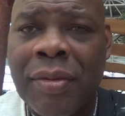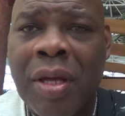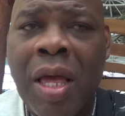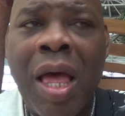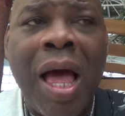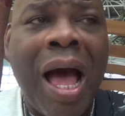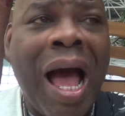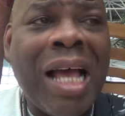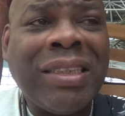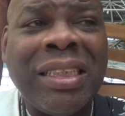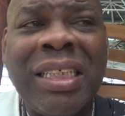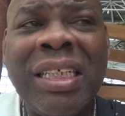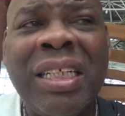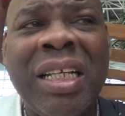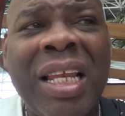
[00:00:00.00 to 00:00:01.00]
I
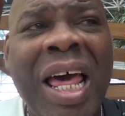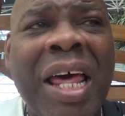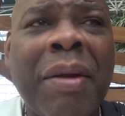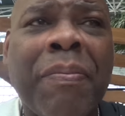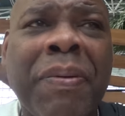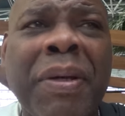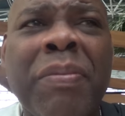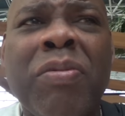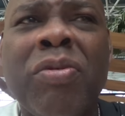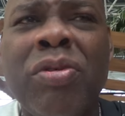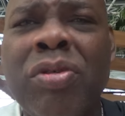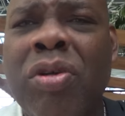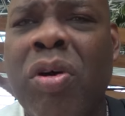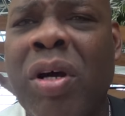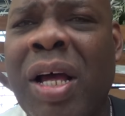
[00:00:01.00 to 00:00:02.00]
seen a lot of people.
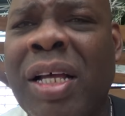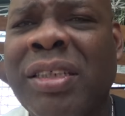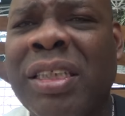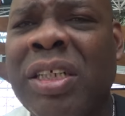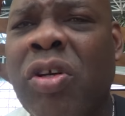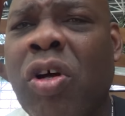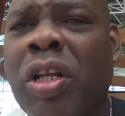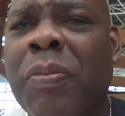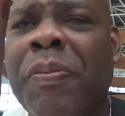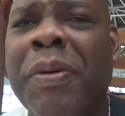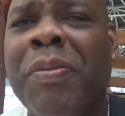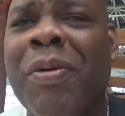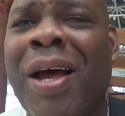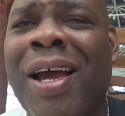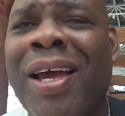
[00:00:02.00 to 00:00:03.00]
You know, I seen all the
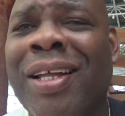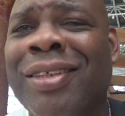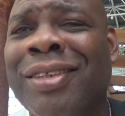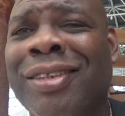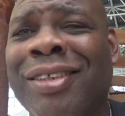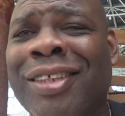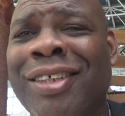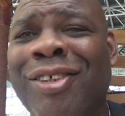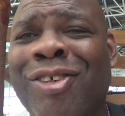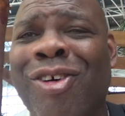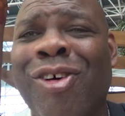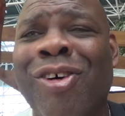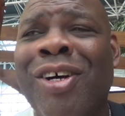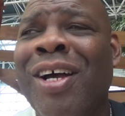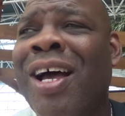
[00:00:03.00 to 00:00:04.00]
people I had to see. You
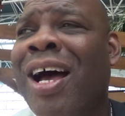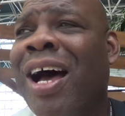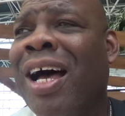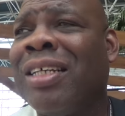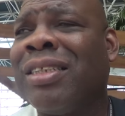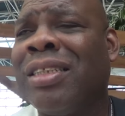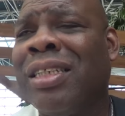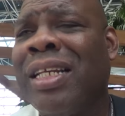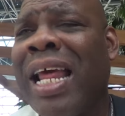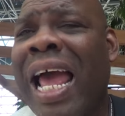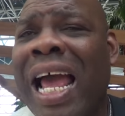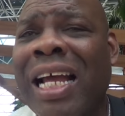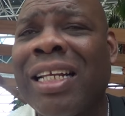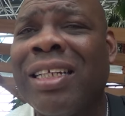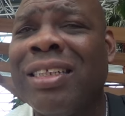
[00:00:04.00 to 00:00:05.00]
know, I seen
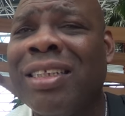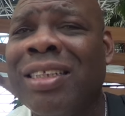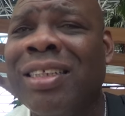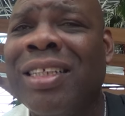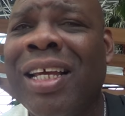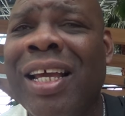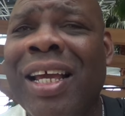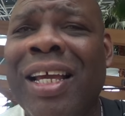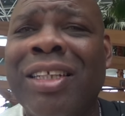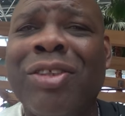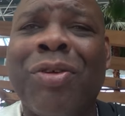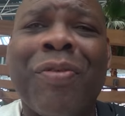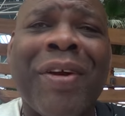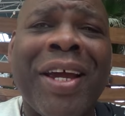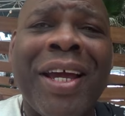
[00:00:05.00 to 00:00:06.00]
Hagler today,
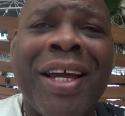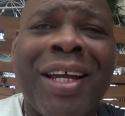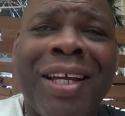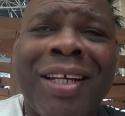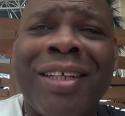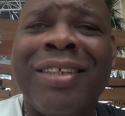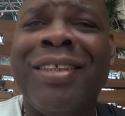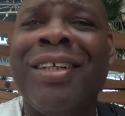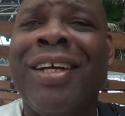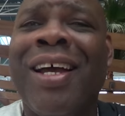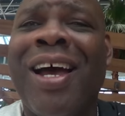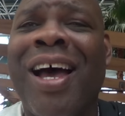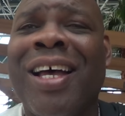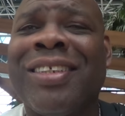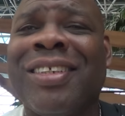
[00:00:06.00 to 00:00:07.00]
Duran.
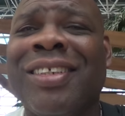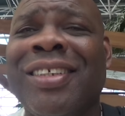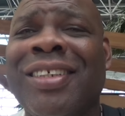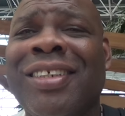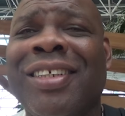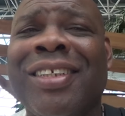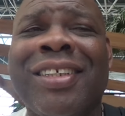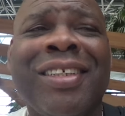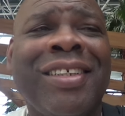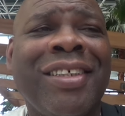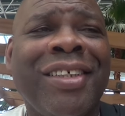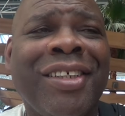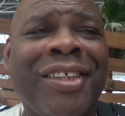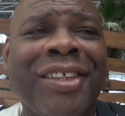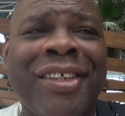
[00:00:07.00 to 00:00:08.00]
I seen
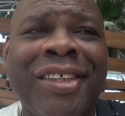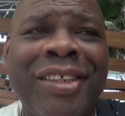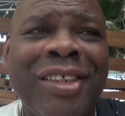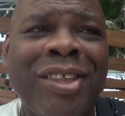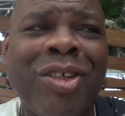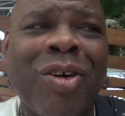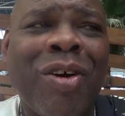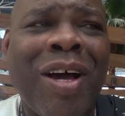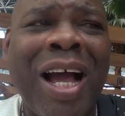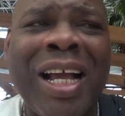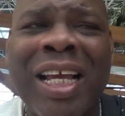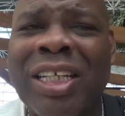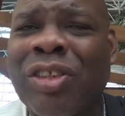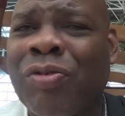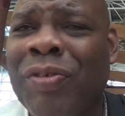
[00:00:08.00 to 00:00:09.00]
you know, I
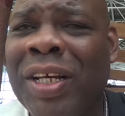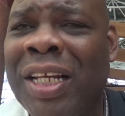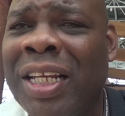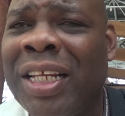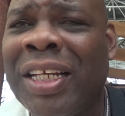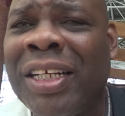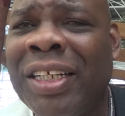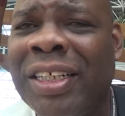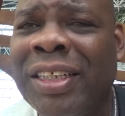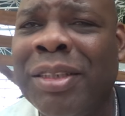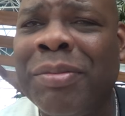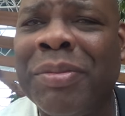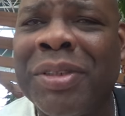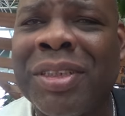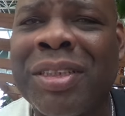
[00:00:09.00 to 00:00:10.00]
guess Ray Leonard and
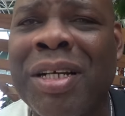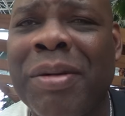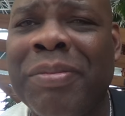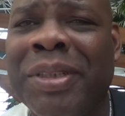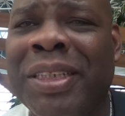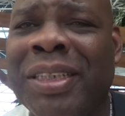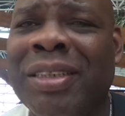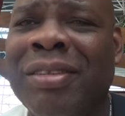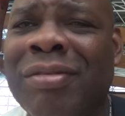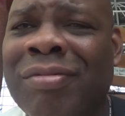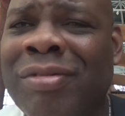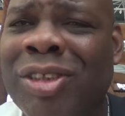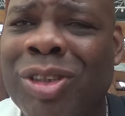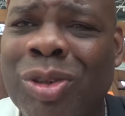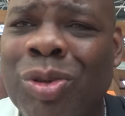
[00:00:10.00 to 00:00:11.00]
them was coming in
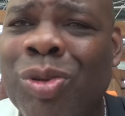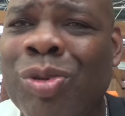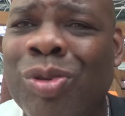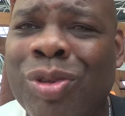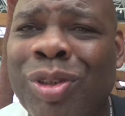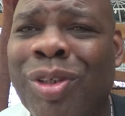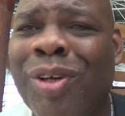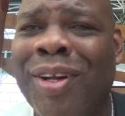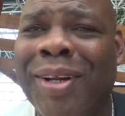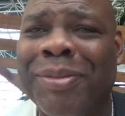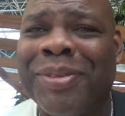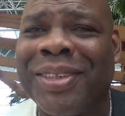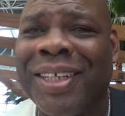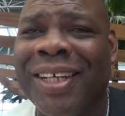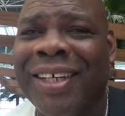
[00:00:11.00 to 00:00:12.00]
soon. You know what
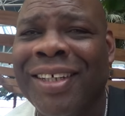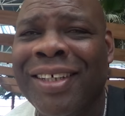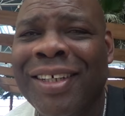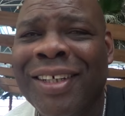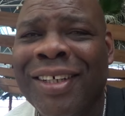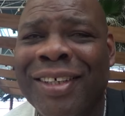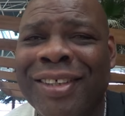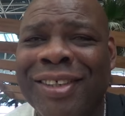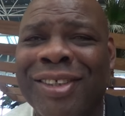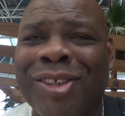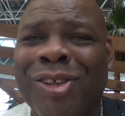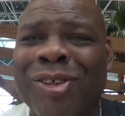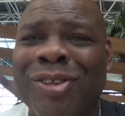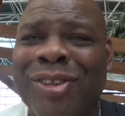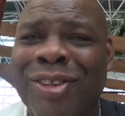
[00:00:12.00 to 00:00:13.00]
I'm saying? So
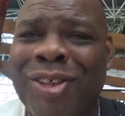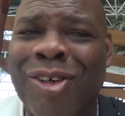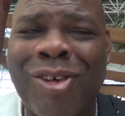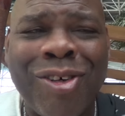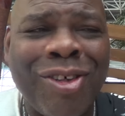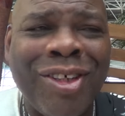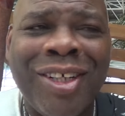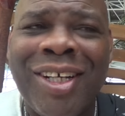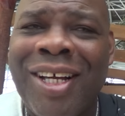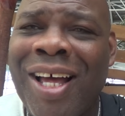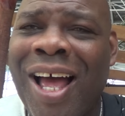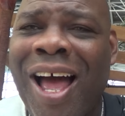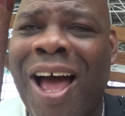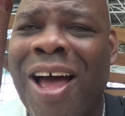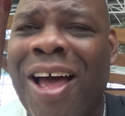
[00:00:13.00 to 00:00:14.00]
you know,
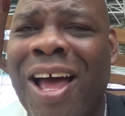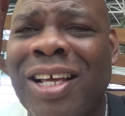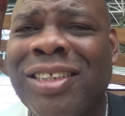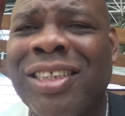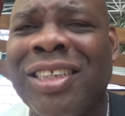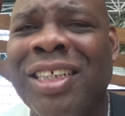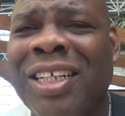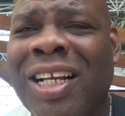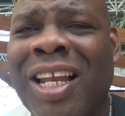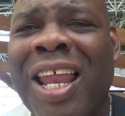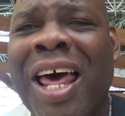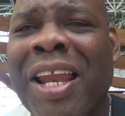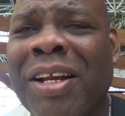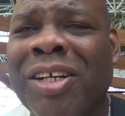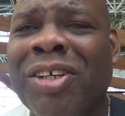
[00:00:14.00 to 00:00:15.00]
I seen a
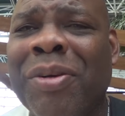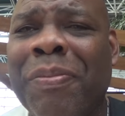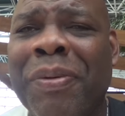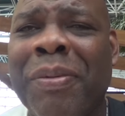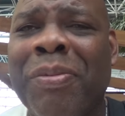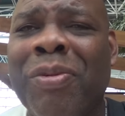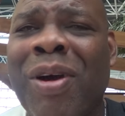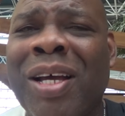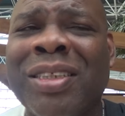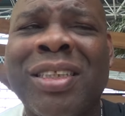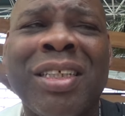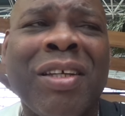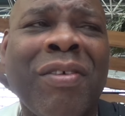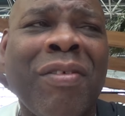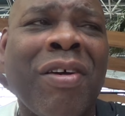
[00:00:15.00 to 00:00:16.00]
lot of good people. I
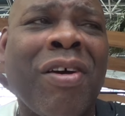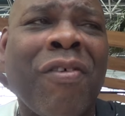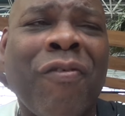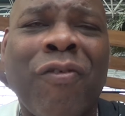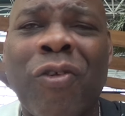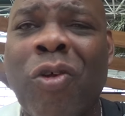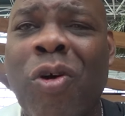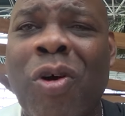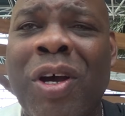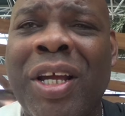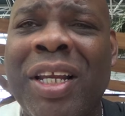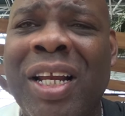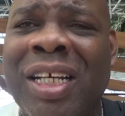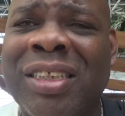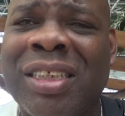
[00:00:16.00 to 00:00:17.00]
seen
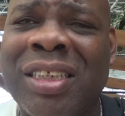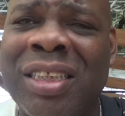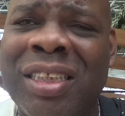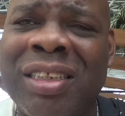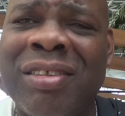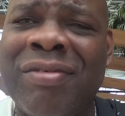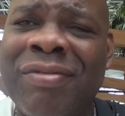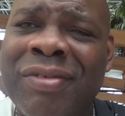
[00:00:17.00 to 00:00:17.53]
Floyd. I seen